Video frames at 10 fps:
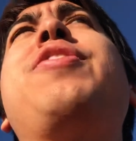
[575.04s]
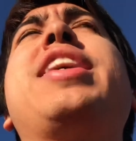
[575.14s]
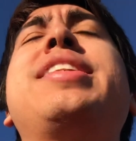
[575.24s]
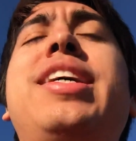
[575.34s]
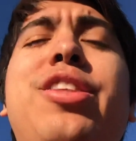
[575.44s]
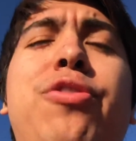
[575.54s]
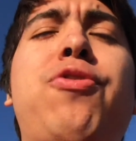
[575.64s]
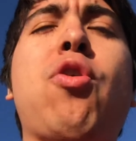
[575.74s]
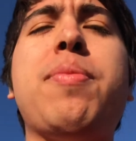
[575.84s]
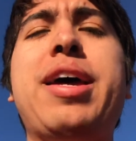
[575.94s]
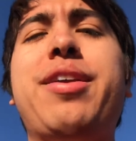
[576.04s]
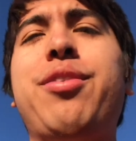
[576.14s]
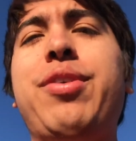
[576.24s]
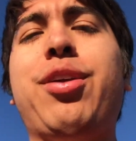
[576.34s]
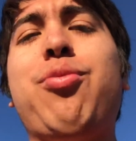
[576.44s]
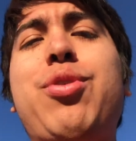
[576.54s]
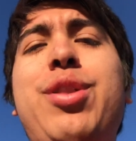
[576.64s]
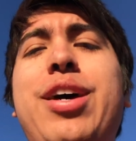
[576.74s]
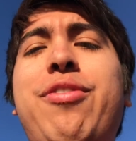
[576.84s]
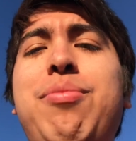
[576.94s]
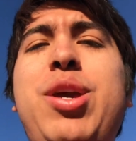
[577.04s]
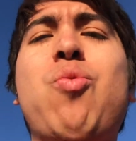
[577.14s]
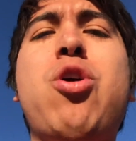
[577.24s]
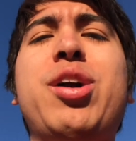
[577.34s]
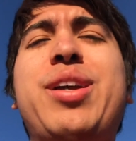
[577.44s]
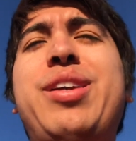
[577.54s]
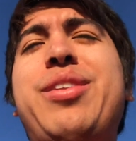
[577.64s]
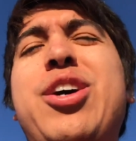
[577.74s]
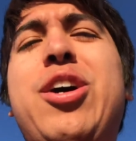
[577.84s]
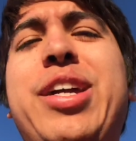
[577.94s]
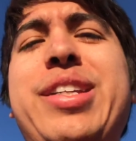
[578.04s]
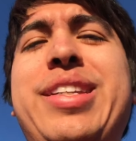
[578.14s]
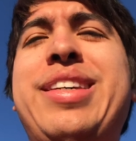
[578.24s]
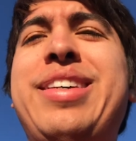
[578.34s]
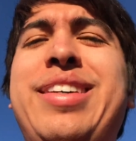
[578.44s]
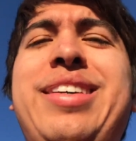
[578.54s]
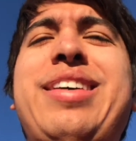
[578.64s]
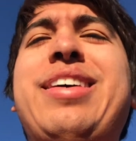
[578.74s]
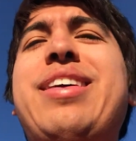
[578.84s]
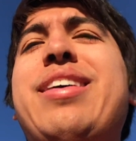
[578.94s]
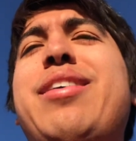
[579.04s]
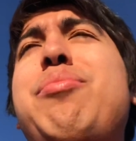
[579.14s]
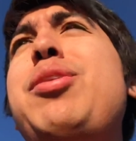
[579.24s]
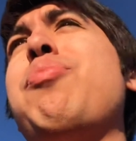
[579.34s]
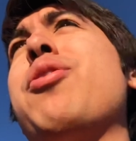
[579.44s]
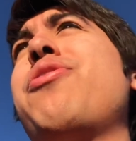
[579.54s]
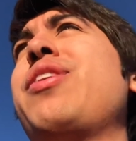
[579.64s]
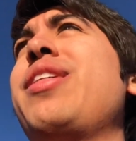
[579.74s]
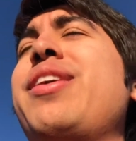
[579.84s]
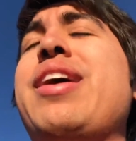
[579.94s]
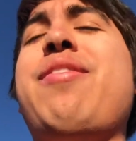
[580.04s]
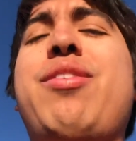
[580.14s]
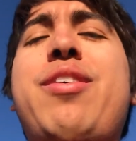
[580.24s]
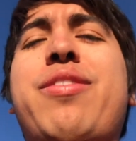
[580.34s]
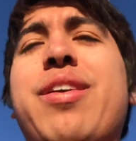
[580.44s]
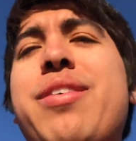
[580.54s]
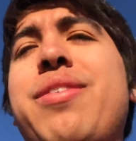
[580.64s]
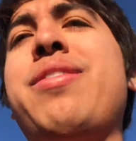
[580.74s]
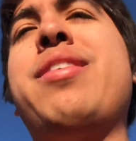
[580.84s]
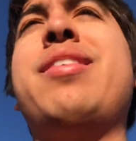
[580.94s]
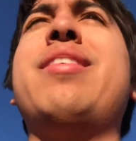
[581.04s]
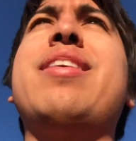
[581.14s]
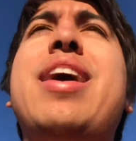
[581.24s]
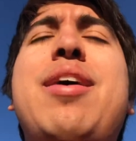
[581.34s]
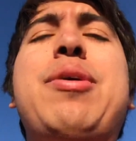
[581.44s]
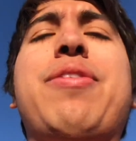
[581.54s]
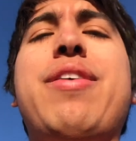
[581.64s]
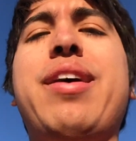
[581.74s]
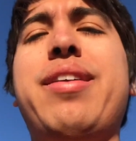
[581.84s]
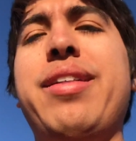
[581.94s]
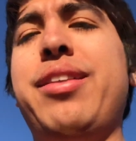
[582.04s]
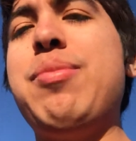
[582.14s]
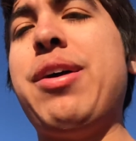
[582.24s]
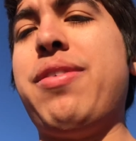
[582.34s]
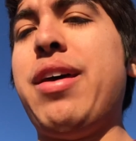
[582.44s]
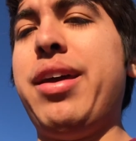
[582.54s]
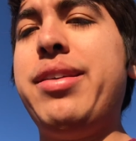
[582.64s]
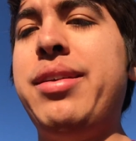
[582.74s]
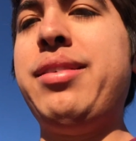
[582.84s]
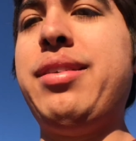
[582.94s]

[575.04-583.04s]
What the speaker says: you guys like this format of like a real life me walking and talking, me personally, I like to have this because I am outside. I like to be outside.